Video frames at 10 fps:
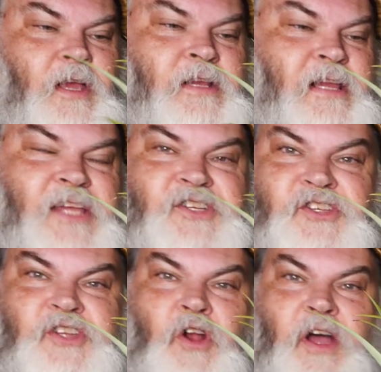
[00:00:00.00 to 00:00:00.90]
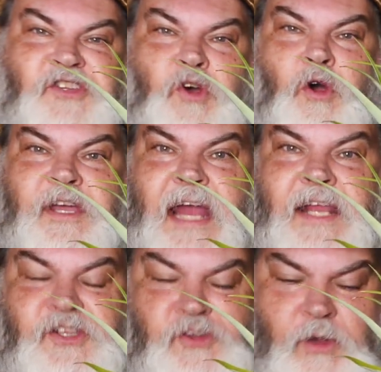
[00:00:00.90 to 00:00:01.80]
Now that's just a nice organic
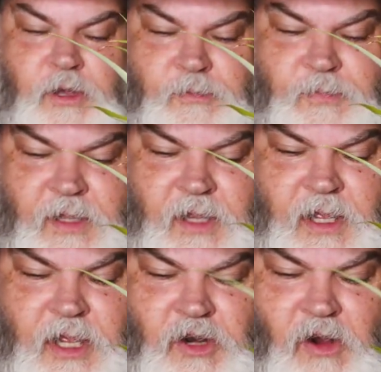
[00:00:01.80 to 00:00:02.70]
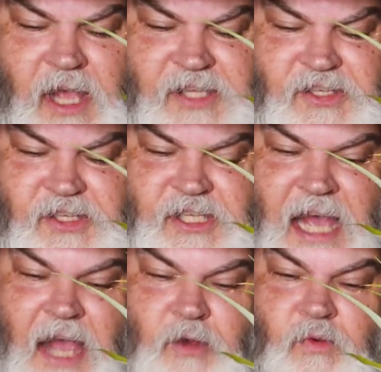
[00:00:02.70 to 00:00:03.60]
soil, nice
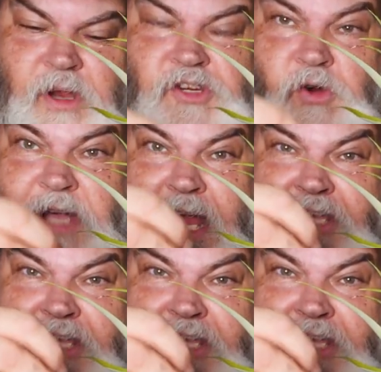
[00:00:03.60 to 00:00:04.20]
dark rich organic